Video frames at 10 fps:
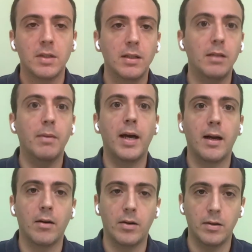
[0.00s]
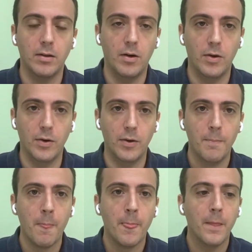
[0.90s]
email or
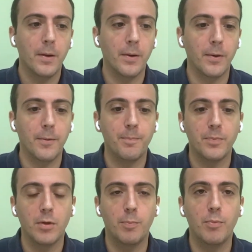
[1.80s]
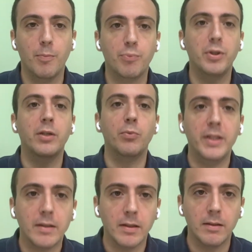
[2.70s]
a
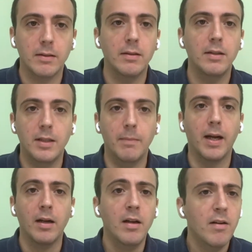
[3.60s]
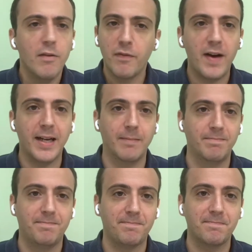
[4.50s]
pre-written email. Fine.
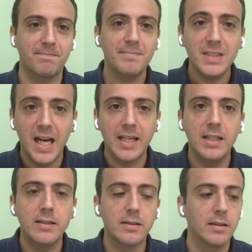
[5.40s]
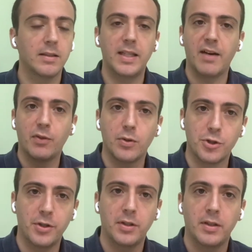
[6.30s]
At least they have
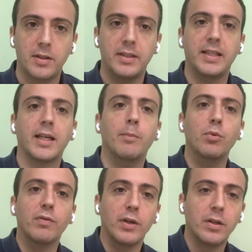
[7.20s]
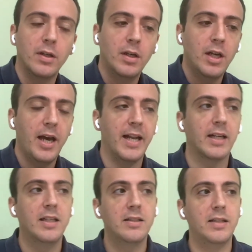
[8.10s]
closure, they can move on, and
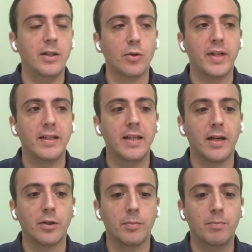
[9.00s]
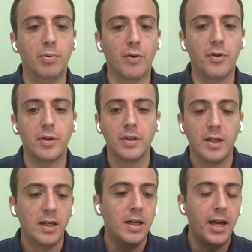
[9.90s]
at least they know that they are not bothered,
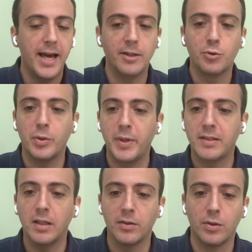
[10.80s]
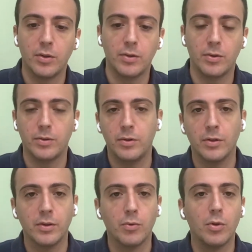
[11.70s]
and 3 weeks down
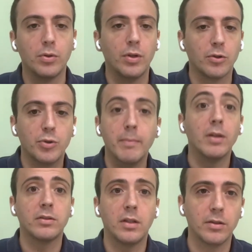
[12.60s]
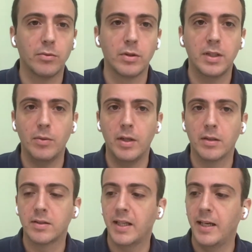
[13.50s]
the road or 3 months down the road, they will
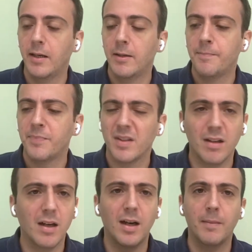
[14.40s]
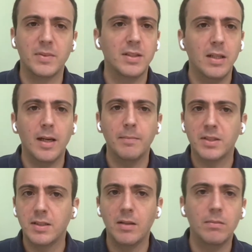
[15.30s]
not say, yeah, I'm
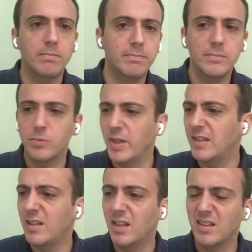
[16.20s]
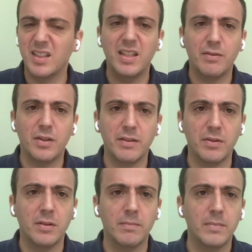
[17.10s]
still waiting. They never
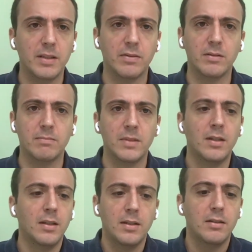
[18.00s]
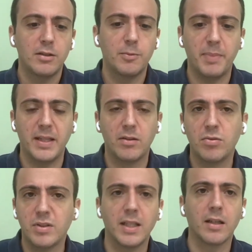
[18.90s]
even spent 2
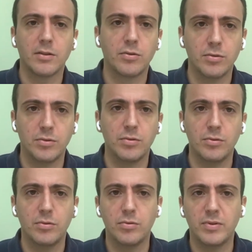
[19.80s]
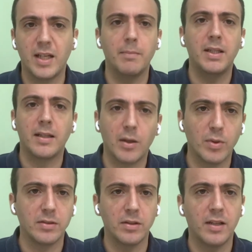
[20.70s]
seconds to tell me that I
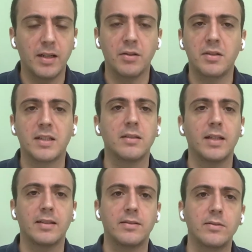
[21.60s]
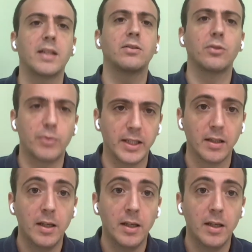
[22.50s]
was not hired. That's not right.